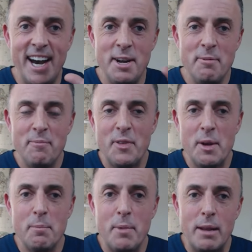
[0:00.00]
Hi,
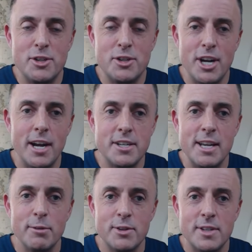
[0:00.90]
my name is Josh
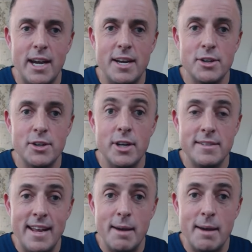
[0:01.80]
Evilsizor,
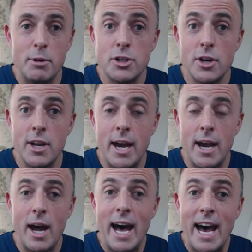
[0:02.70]
and today I'm going to show you
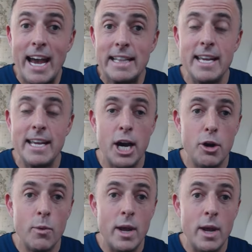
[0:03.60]
how to hide the
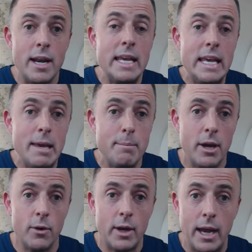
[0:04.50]
unread
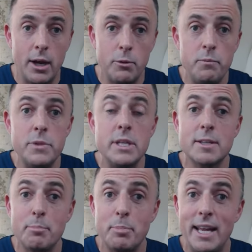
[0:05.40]
email count
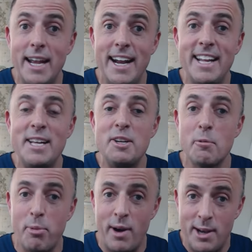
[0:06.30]
displayed in
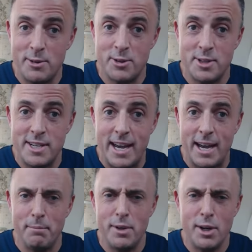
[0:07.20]
your browser tab.